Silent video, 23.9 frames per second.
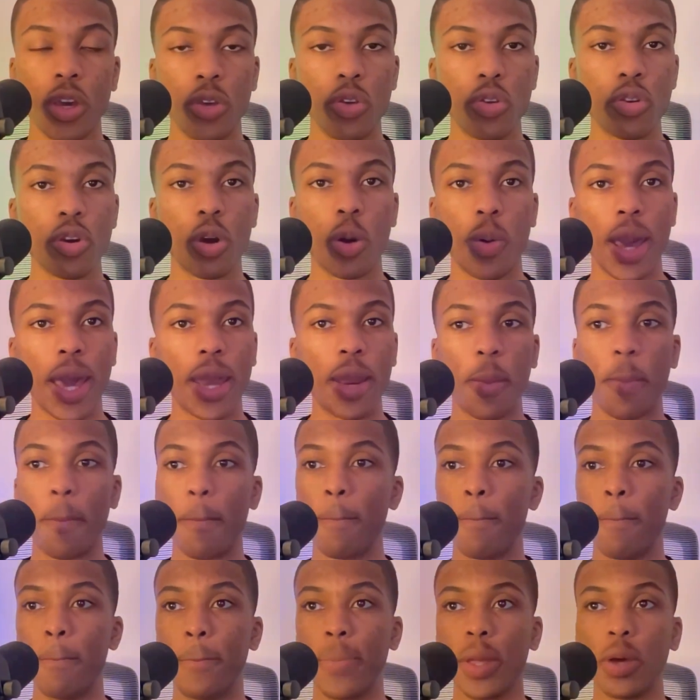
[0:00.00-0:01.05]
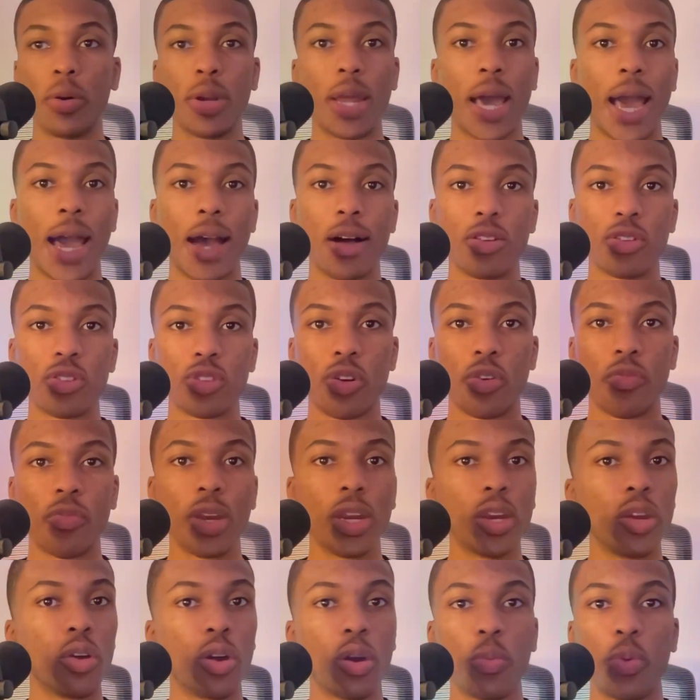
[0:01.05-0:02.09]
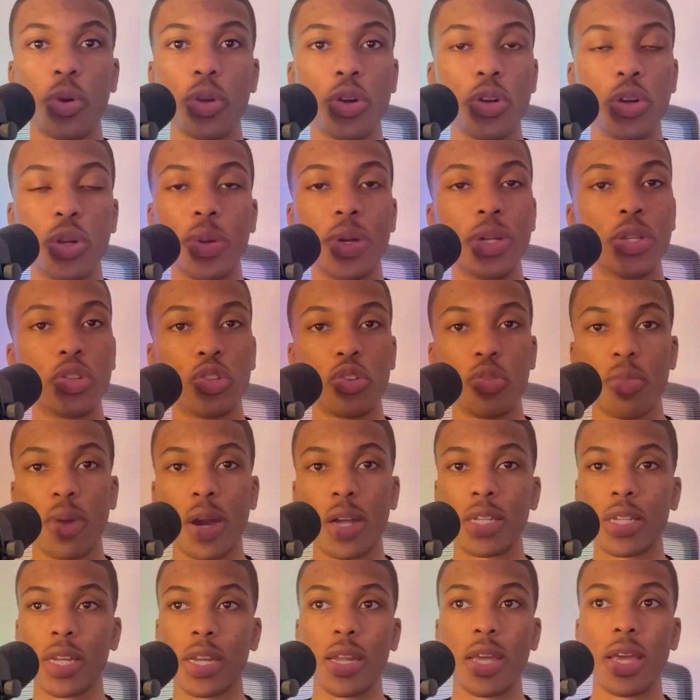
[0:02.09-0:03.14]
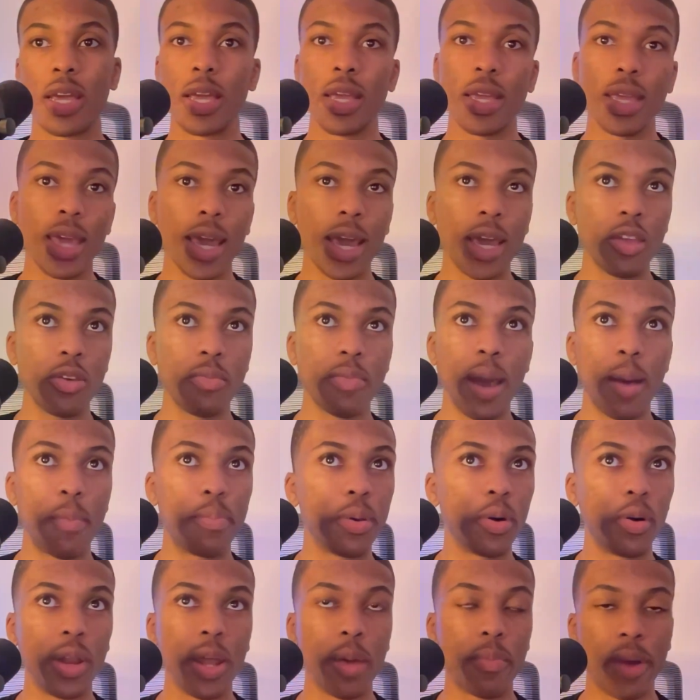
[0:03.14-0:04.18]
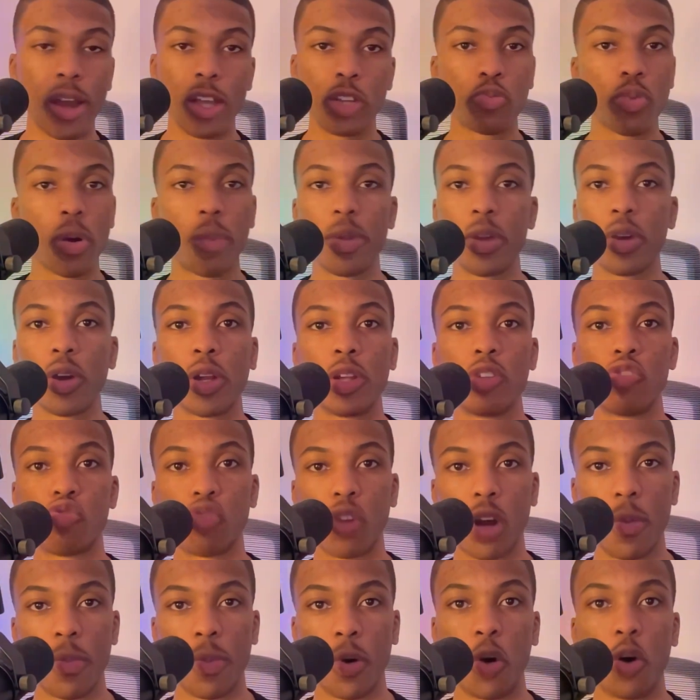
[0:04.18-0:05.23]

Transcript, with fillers: You can go ahead and build a house not really knowing what you're doing too much, and yeah, you might build it, but it's probably going to drop.